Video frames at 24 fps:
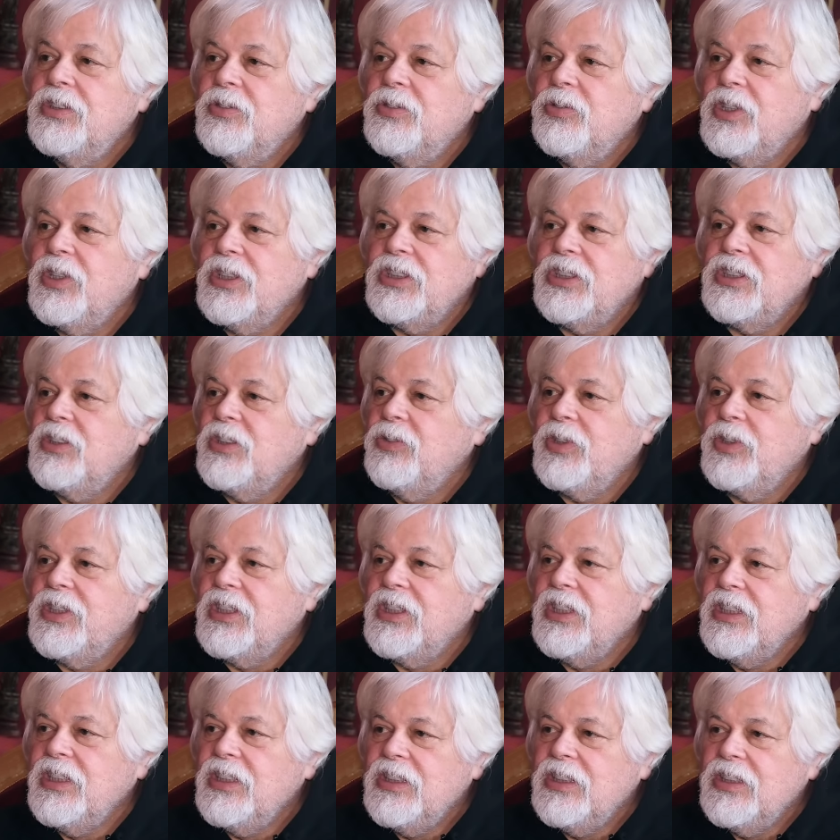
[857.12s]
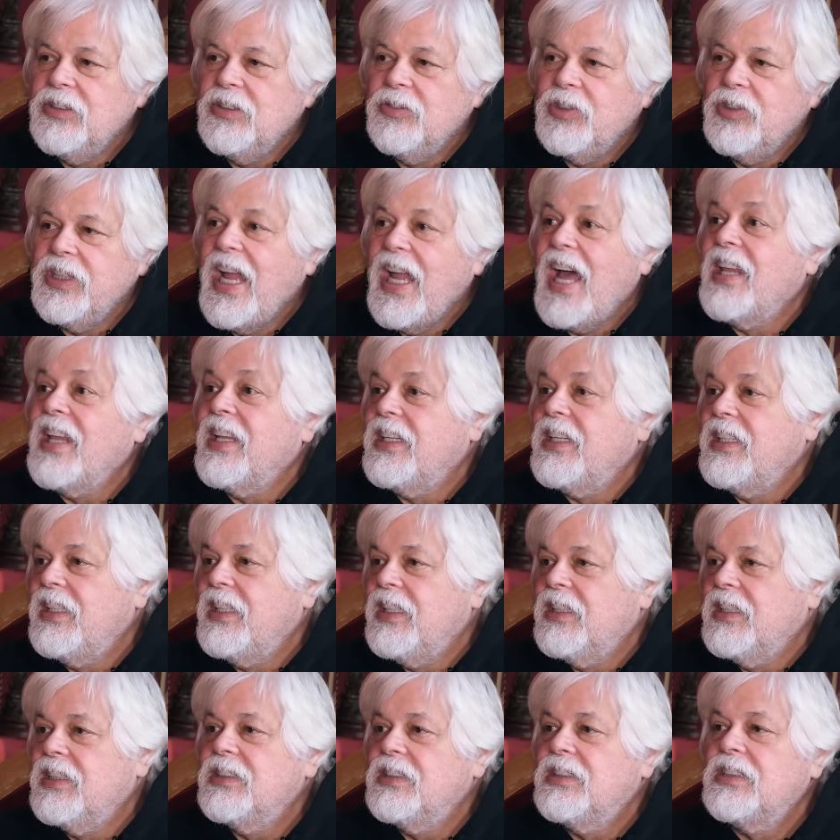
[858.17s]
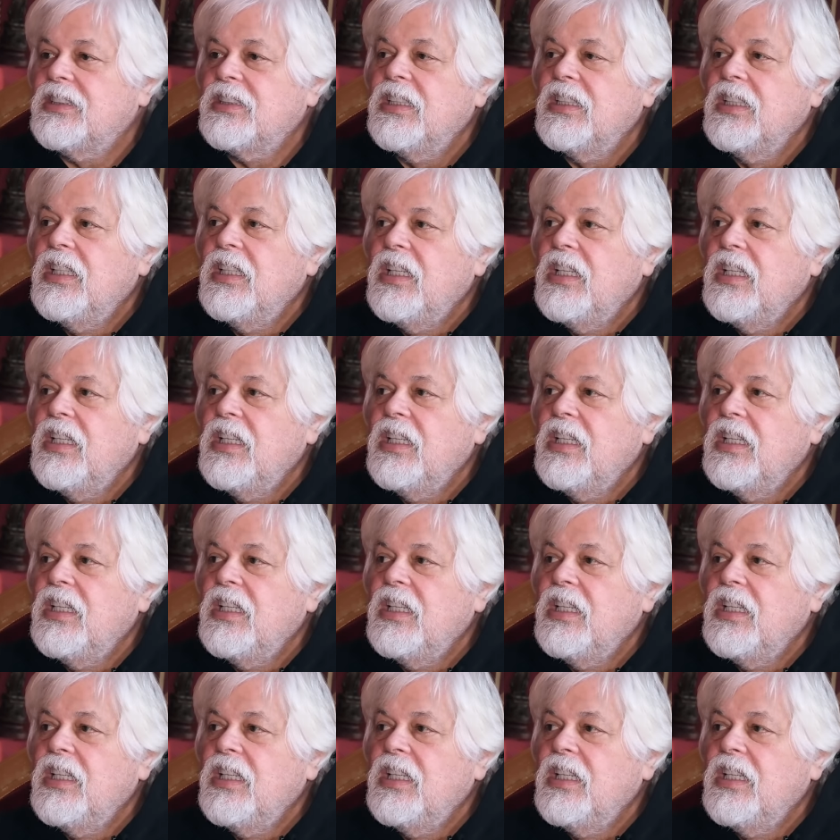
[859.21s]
what the reality is.